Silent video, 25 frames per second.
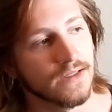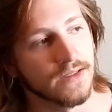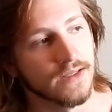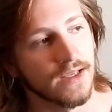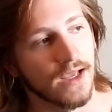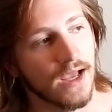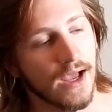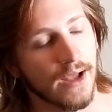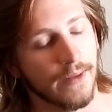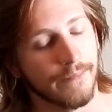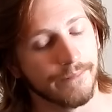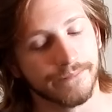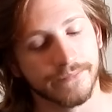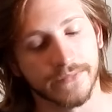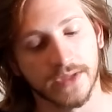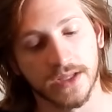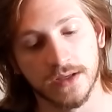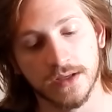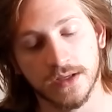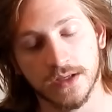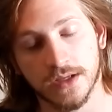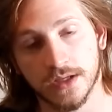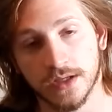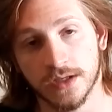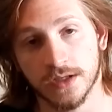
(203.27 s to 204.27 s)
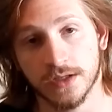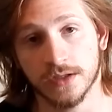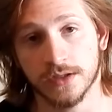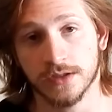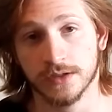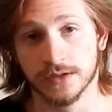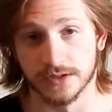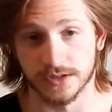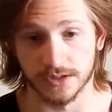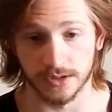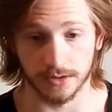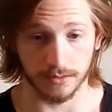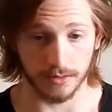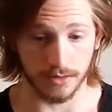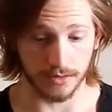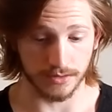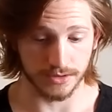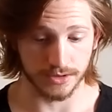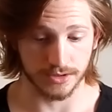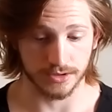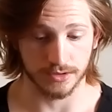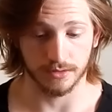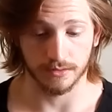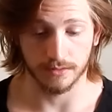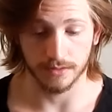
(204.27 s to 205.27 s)
Yeah, so I'll
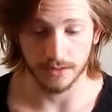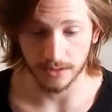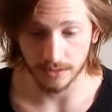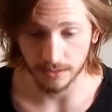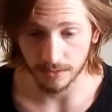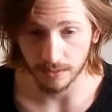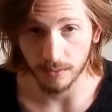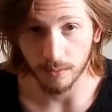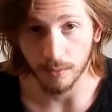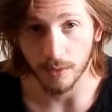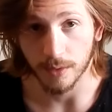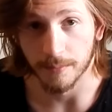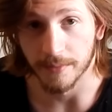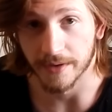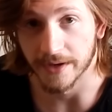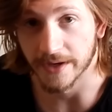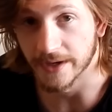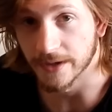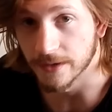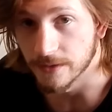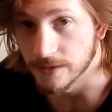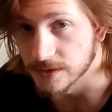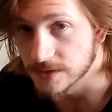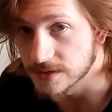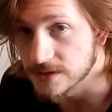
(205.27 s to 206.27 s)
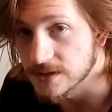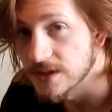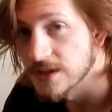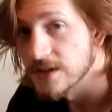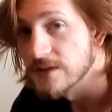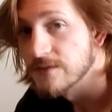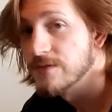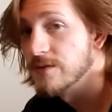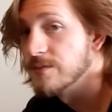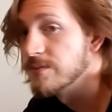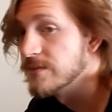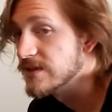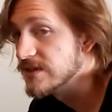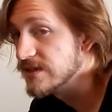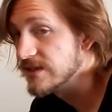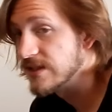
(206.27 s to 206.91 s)
show you what my hair looks like from the